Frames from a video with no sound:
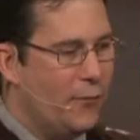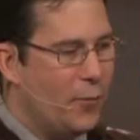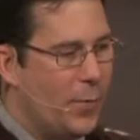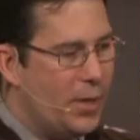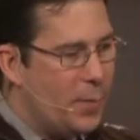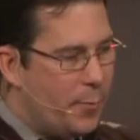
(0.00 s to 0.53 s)
for
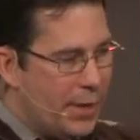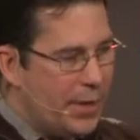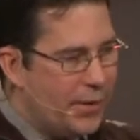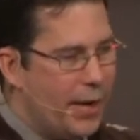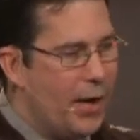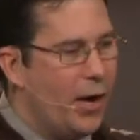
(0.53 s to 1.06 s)
me to be
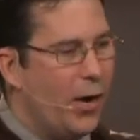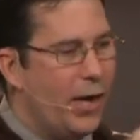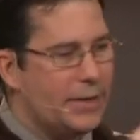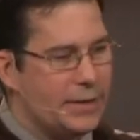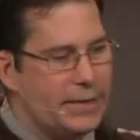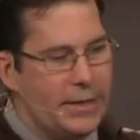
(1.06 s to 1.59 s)
there
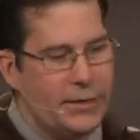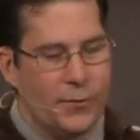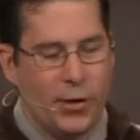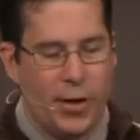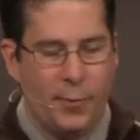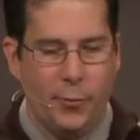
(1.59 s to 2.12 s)
and to teach for
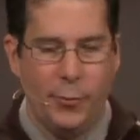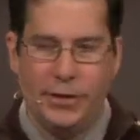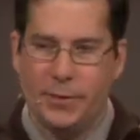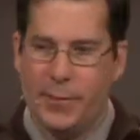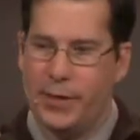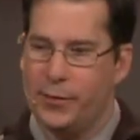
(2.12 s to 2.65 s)
a couple of
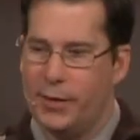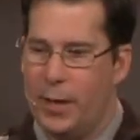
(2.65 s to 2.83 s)
weeks about,